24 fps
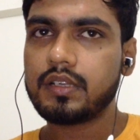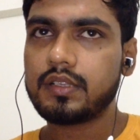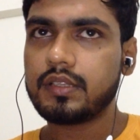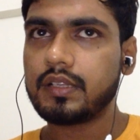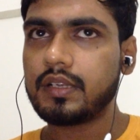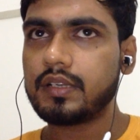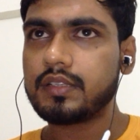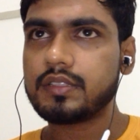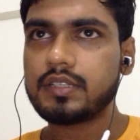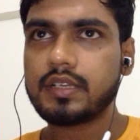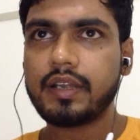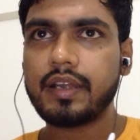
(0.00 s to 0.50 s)

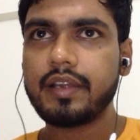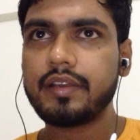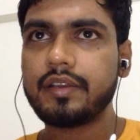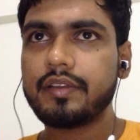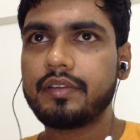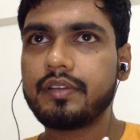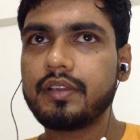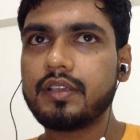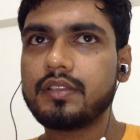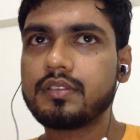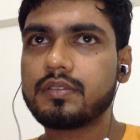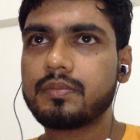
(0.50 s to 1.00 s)
there is credit
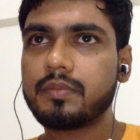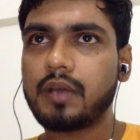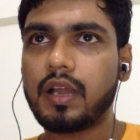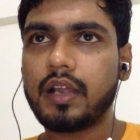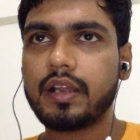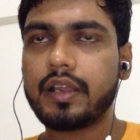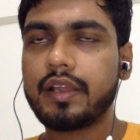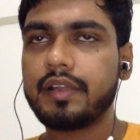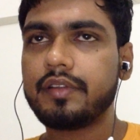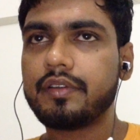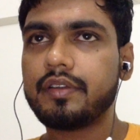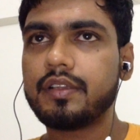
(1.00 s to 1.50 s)
risk,
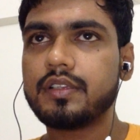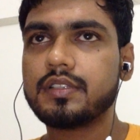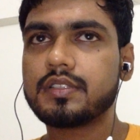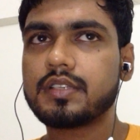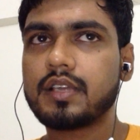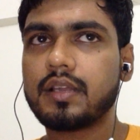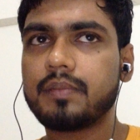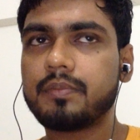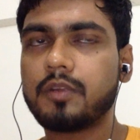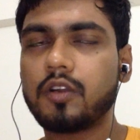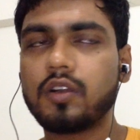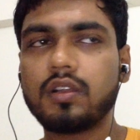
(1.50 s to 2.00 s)
market risk,
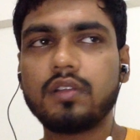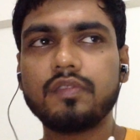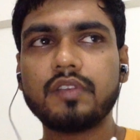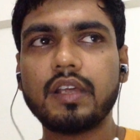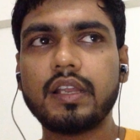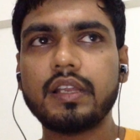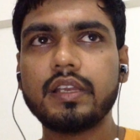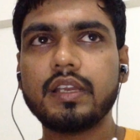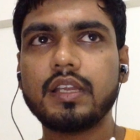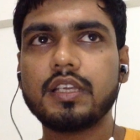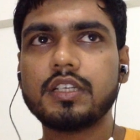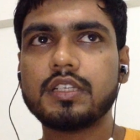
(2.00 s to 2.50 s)
and model
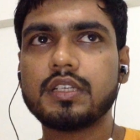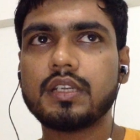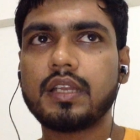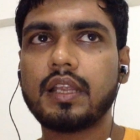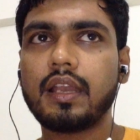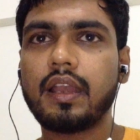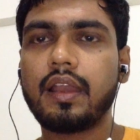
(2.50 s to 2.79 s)
validation.